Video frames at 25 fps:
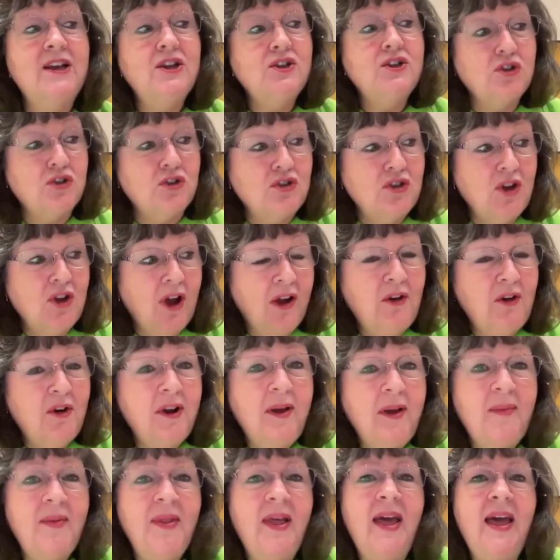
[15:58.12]
So,
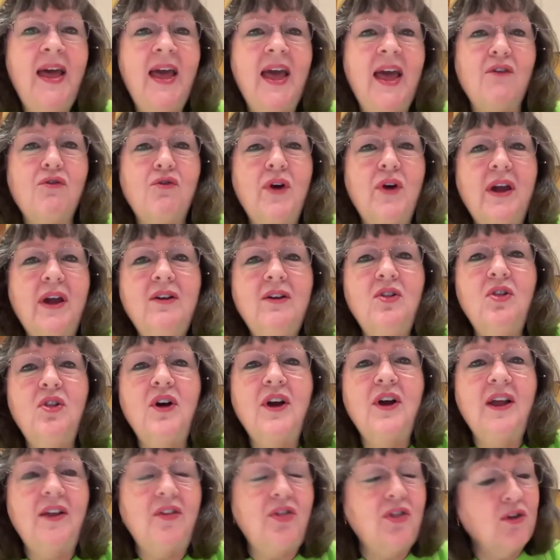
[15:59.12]
Sandra, if we could
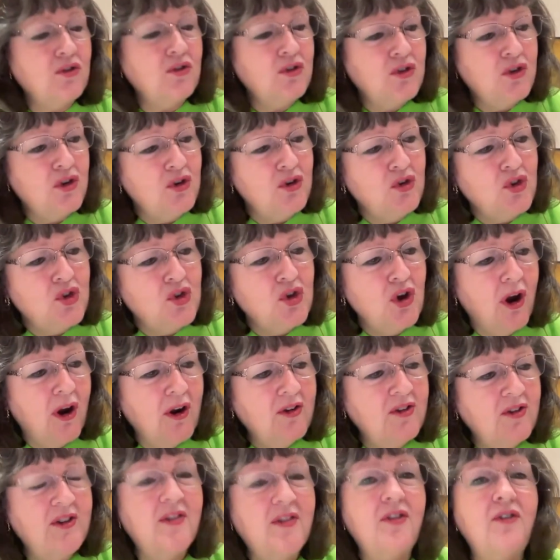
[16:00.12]
look at those two
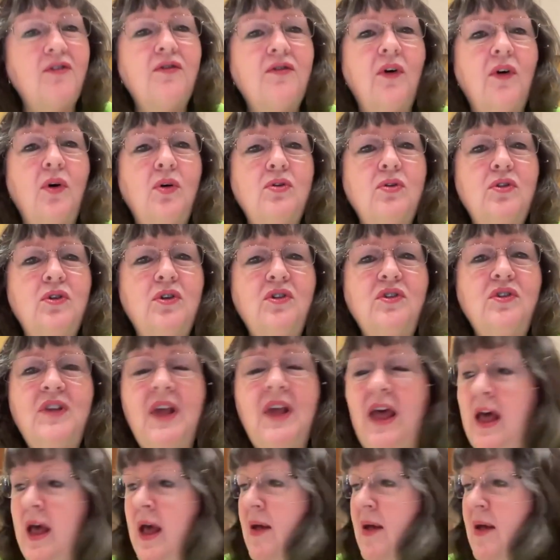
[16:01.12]
charts in the folders,